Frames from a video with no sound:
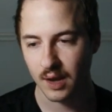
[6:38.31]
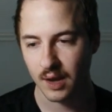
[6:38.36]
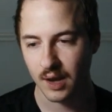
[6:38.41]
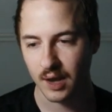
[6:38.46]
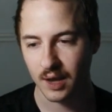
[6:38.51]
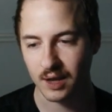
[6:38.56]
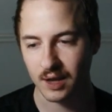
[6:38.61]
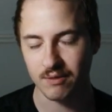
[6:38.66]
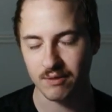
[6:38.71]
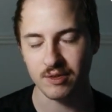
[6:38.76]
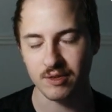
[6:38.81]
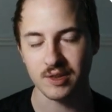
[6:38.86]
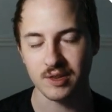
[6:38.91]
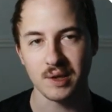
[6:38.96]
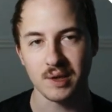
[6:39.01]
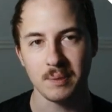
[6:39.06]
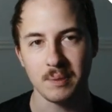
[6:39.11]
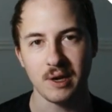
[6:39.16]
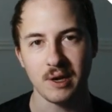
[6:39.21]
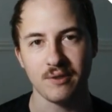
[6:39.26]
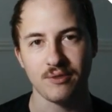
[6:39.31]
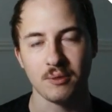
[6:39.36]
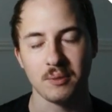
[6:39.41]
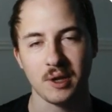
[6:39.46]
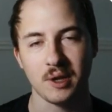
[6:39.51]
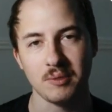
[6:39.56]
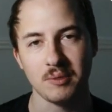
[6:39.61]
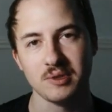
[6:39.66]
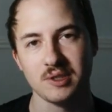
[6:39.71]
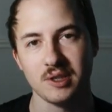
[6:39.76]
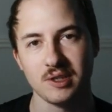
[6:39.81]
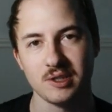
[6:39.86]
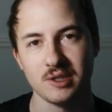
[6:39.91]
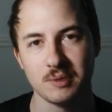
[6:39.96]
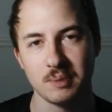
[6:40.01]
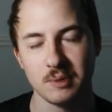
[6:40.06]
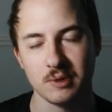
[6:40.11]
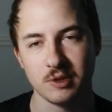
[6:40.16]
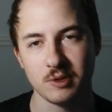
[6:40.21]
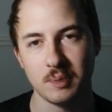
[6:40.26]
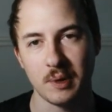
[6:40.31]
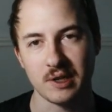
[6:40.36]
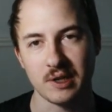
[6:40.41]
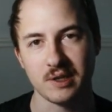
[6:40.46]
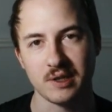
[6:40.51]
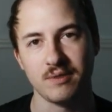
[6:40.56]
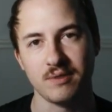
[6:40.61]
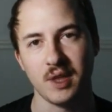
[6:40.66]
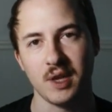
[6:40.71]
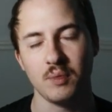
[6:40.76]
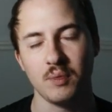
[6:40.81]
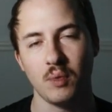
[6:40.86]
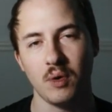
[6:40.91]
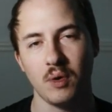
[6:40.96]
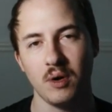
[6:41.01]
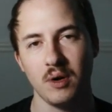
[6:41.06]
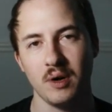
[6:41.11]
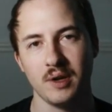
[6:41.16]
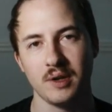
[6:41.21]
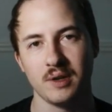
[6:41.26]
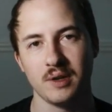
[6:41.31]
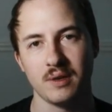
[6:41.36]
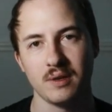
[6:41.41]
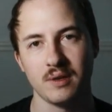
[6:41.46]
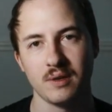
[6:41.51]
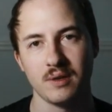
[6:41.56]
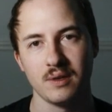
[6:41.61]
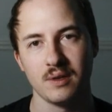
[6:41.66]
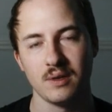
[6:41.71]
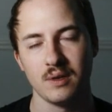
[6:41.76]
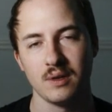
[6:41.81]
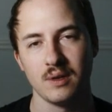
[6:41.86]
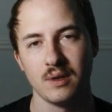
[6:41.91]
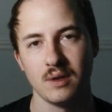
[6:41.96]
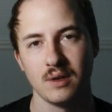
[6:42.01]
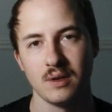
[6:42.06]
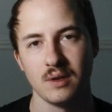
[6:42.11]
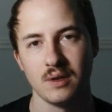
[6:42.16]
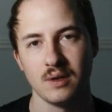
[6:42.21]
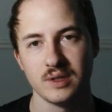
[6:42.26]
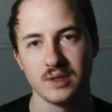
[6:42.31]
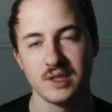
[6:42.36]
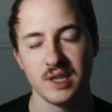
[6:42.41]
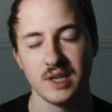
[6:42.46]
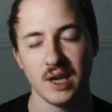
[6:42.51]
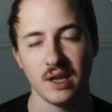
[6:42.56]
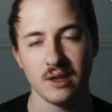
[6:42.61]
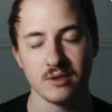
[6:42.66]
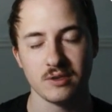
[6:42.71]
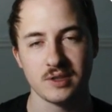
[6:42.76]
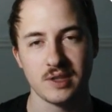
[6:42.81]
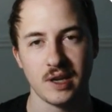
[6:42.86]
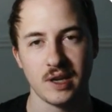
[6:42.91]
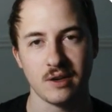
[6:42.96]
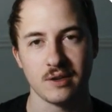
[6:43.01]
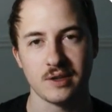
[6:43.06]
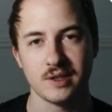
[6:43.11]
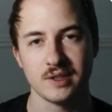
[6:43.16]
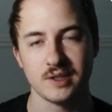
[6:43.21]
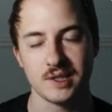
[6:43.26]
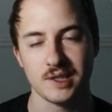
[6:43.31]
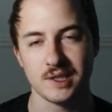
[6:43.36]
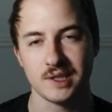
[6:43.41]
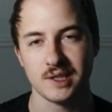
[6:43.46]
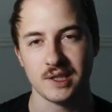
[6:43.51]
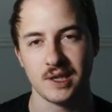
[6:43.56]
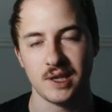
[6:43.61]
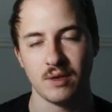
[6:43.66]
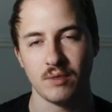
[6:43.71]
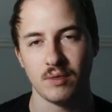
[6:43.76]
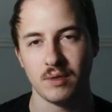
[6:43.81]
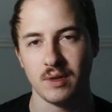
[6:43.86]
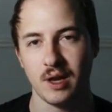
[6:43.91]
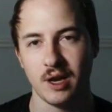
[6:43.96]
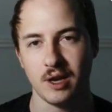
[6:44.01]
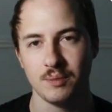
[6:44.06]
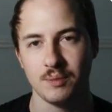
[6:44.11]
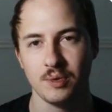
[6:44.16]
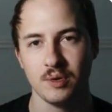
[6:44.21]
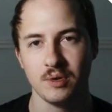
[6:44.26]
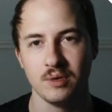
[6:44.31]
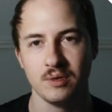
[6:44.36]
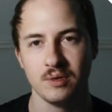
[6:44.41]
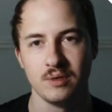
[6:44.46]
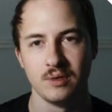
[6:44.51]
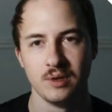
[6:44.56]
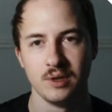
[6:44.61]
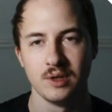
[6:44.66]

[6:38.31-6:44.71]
And if you think about it from Amazon's perspective, they want sellers that are consistent and reliable.